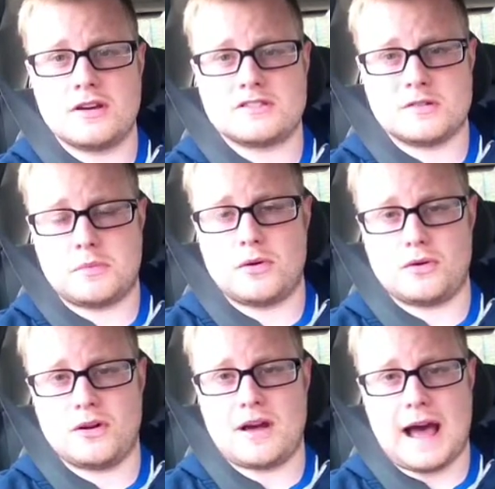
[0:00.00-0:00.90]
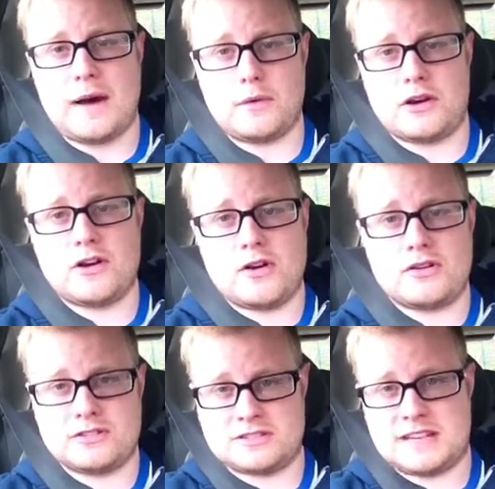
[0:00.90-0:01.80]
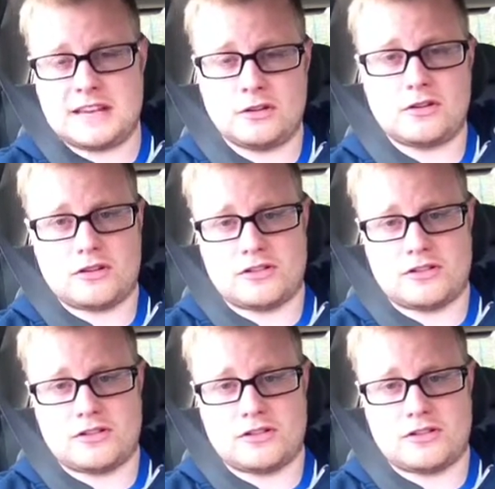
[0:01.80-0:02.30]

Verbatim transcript: to put out a cone and say, look,